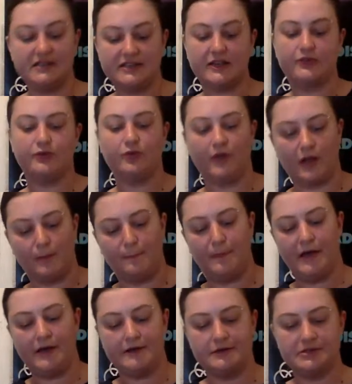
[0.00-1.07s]
to get through like a
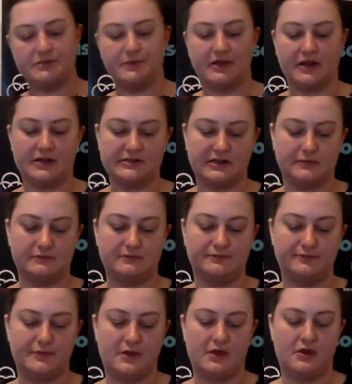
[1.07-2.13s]
bunch because I
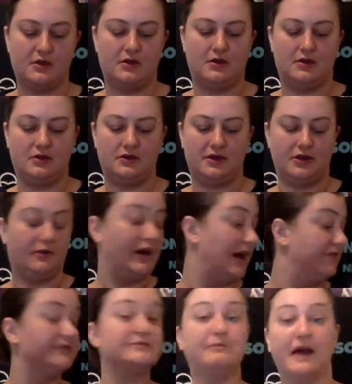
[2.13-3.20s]

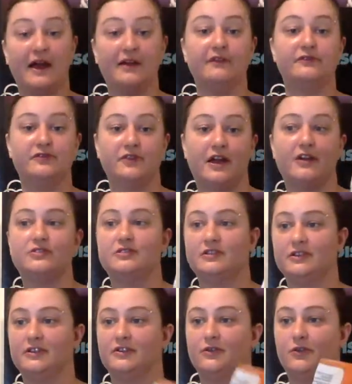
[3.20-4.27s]
have this pile of trash sitting
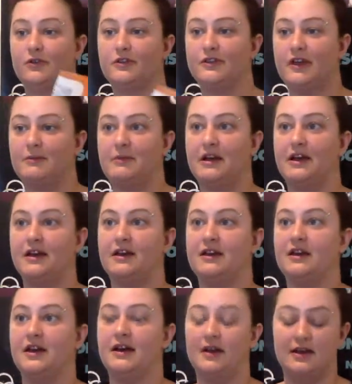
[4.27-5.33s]
in the corner that my
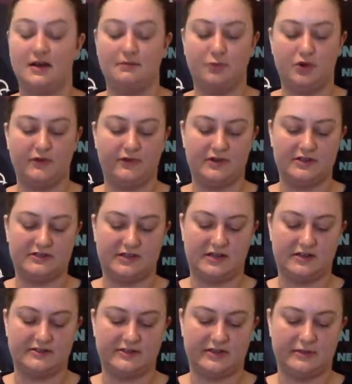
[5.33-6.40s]
boyfriend does not
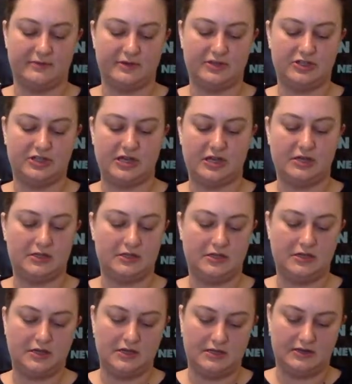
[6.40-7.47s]
necessarily appreciate.
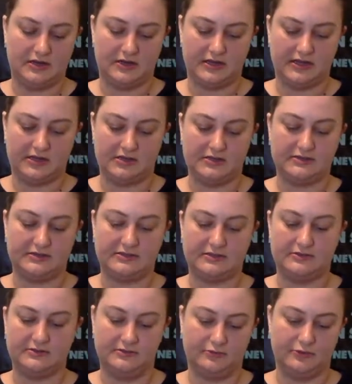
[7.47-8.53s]
Not like he's
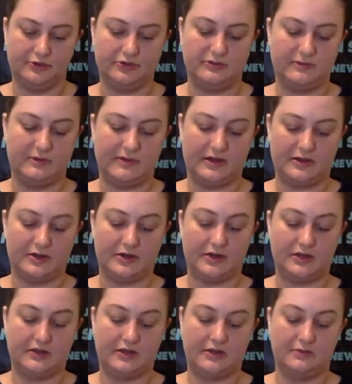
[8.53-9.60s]
rude to me about it or
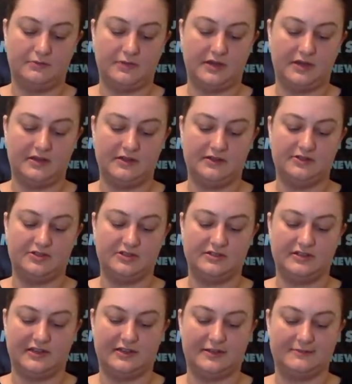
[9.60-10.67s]
anything, but it's just
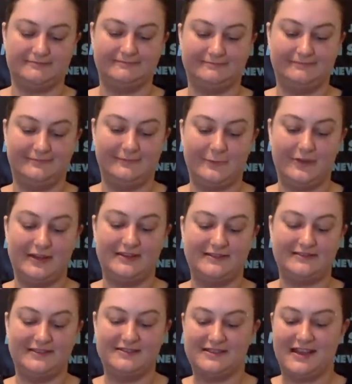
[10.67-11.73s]
like, when
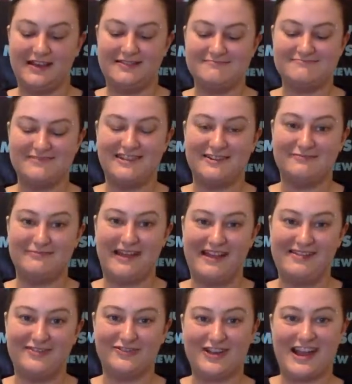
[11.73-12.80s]
is that,
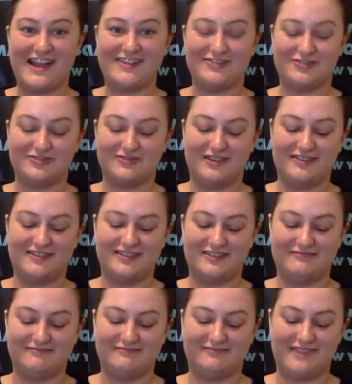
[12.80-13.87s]
pile of trash gonna get
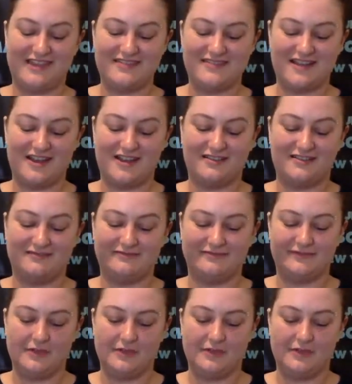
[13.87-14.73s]
taken care of?